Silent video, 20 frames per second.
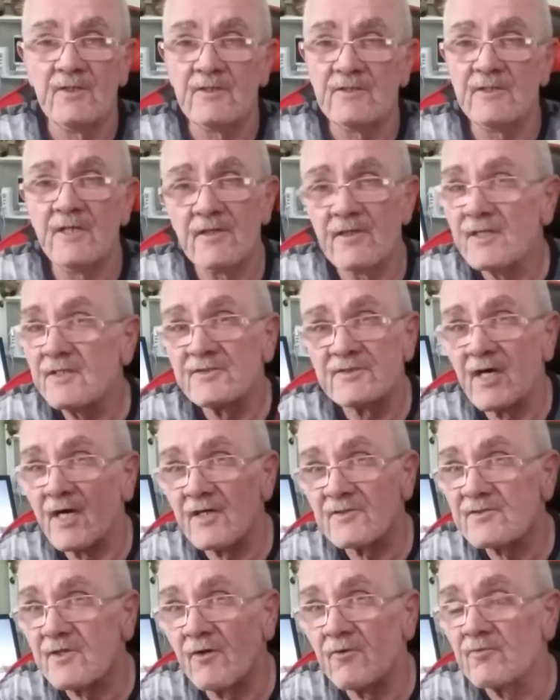Yet these
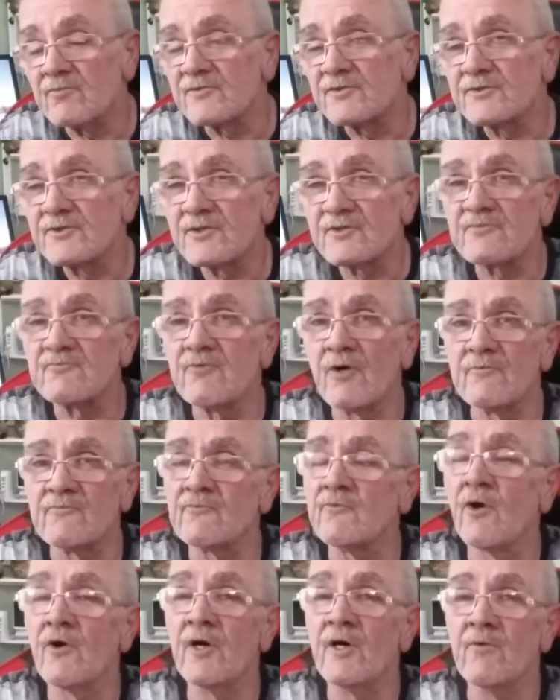assholes just run
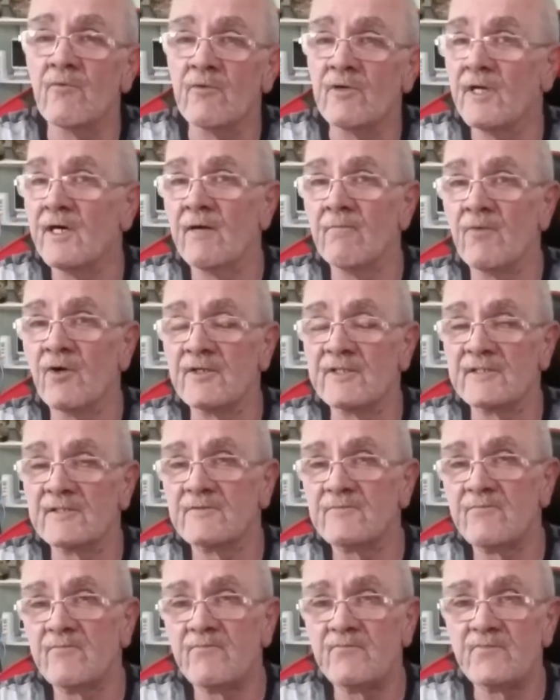riot with our money.
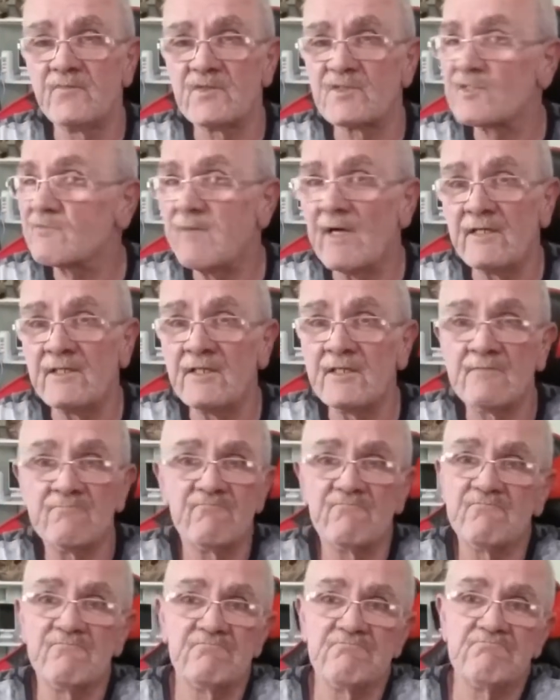Spend it
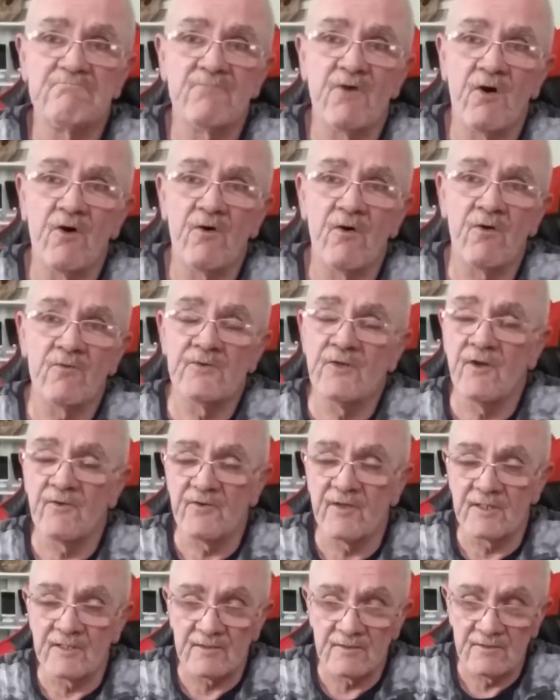on
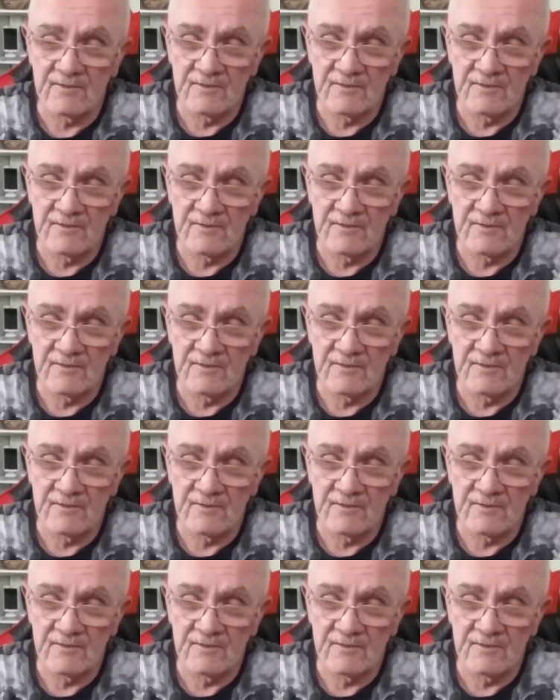nothing.